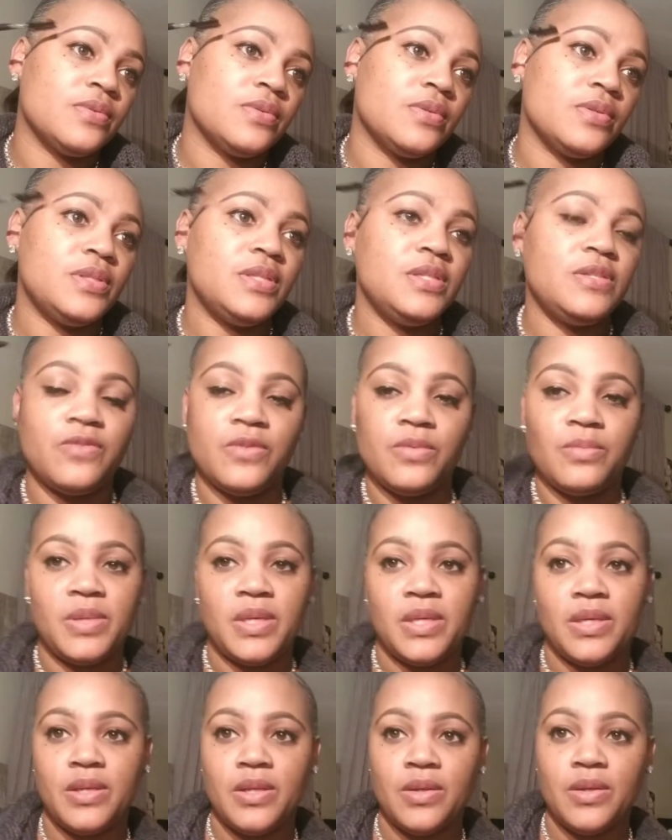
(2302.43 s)
At least for
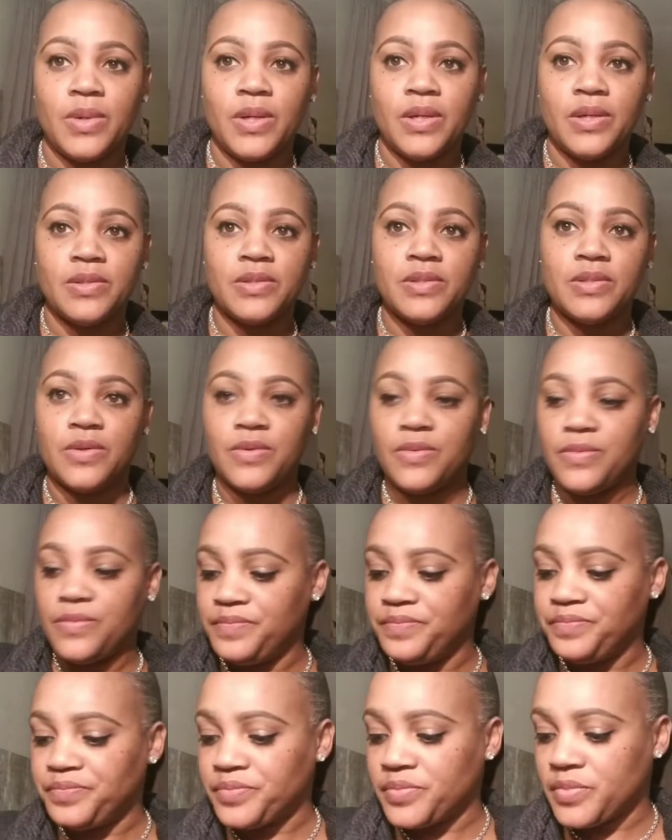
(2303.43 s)
me anyway. So,
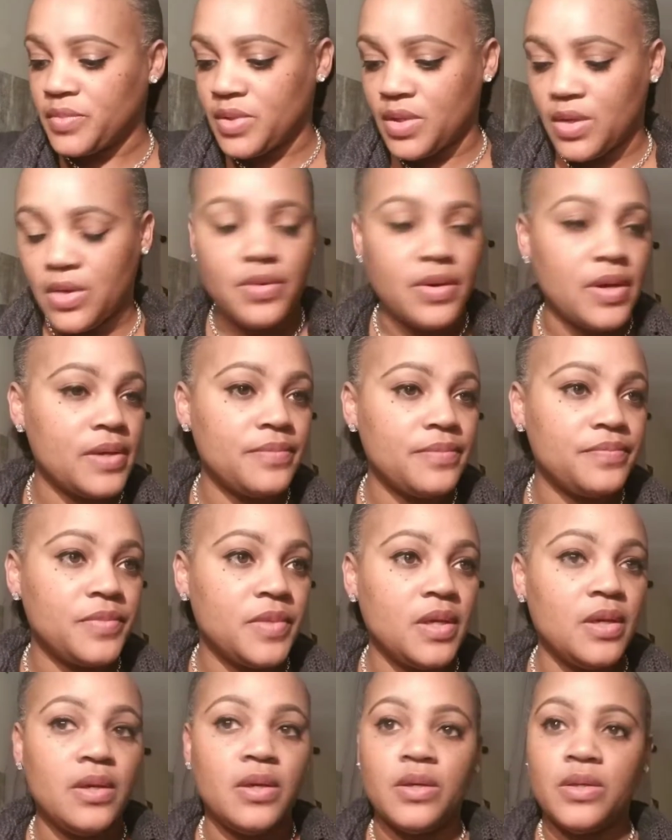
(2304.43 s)
all right.
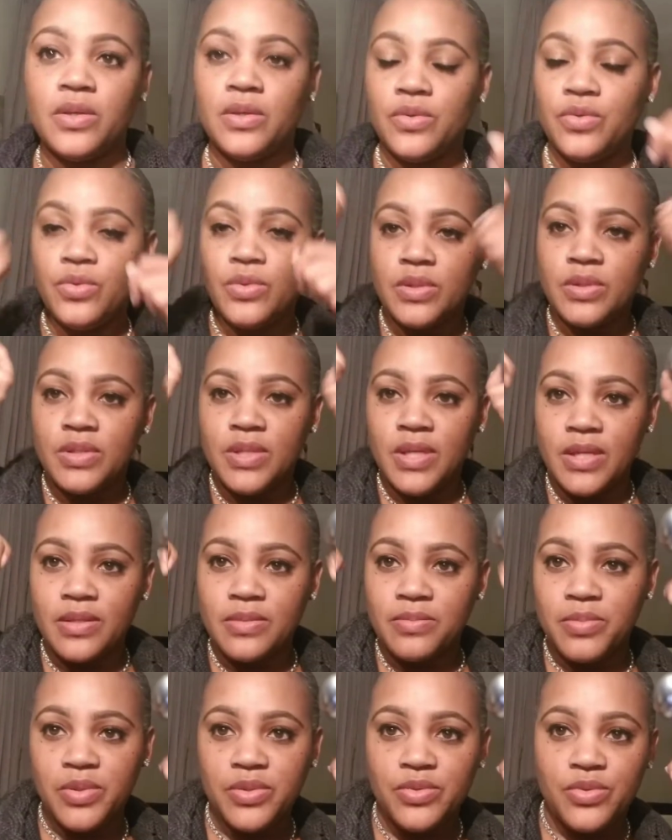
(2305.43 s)
Then you could
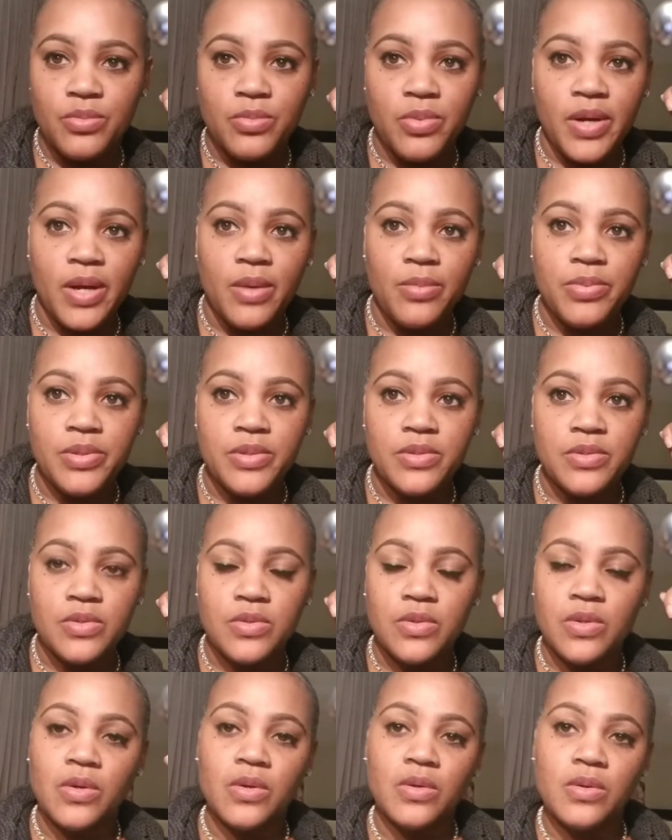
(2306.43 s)
put your brow pencil
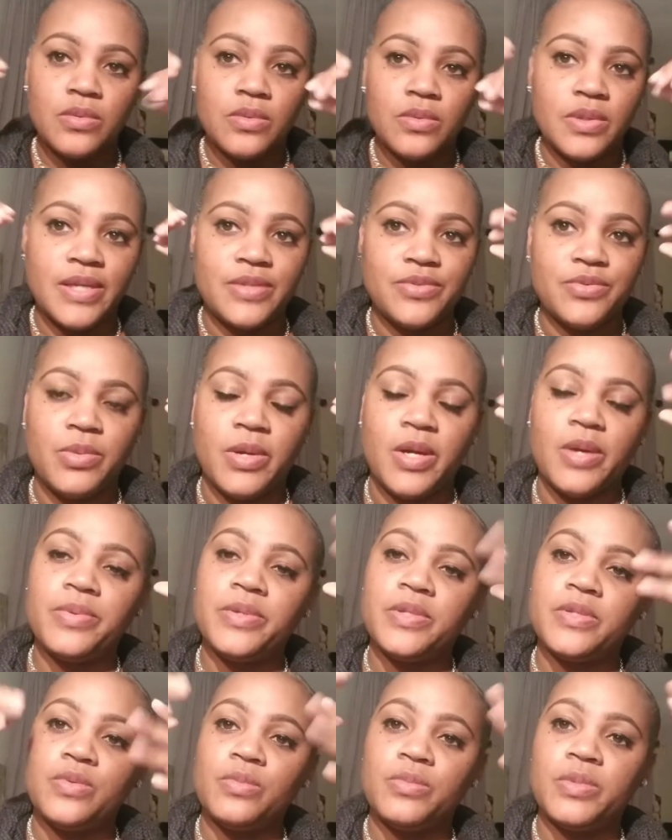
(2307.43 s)
on, not your brow
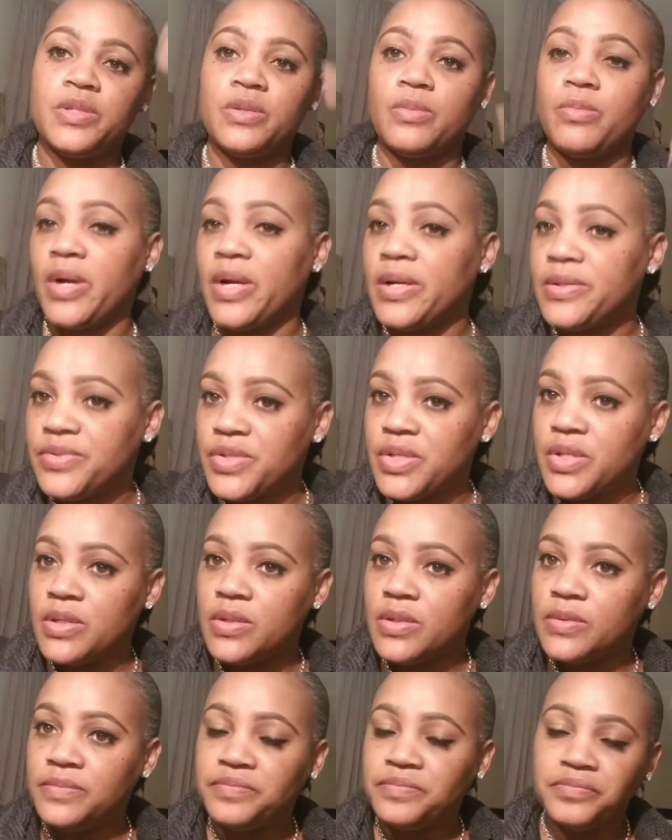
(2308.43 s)
pencil, but the brow gel,
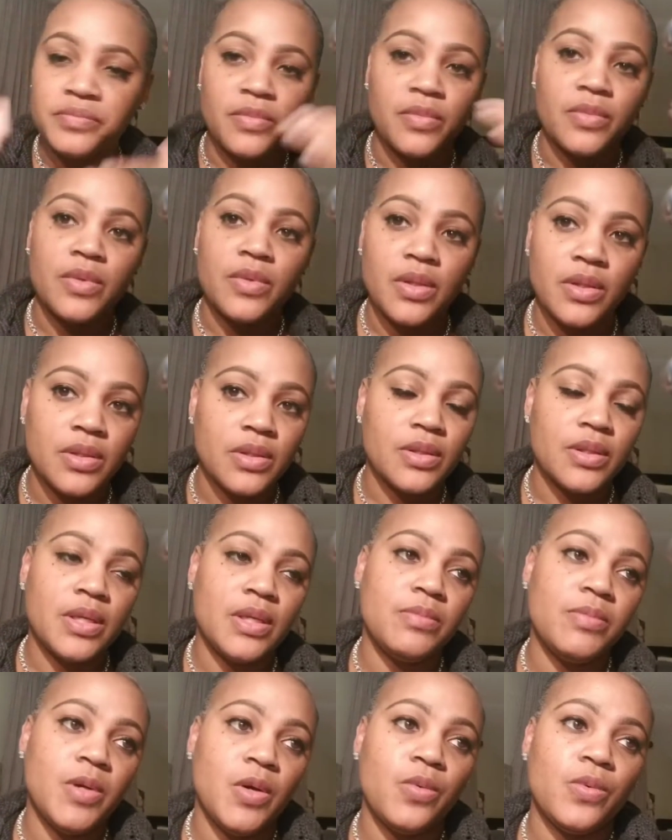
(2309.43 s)
and keep
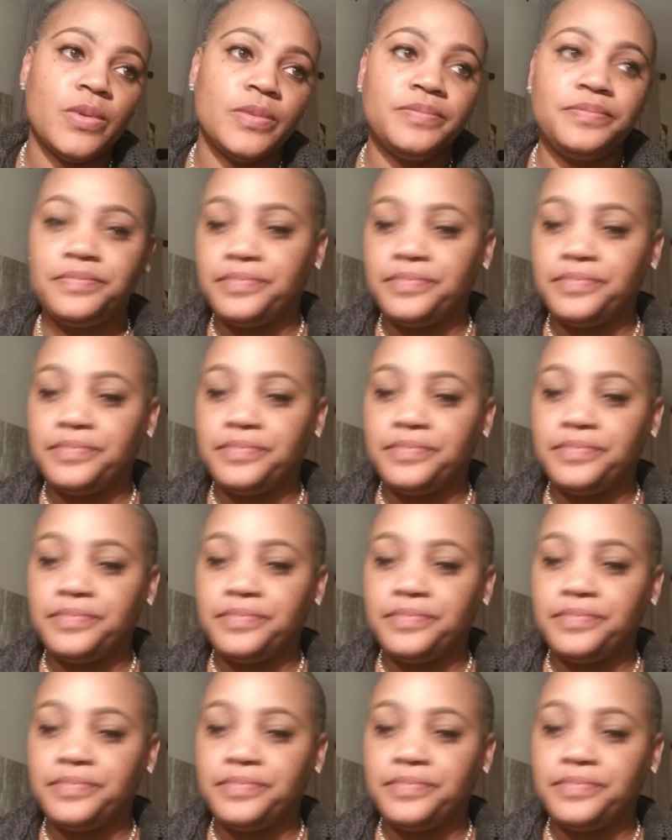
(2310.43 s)
going.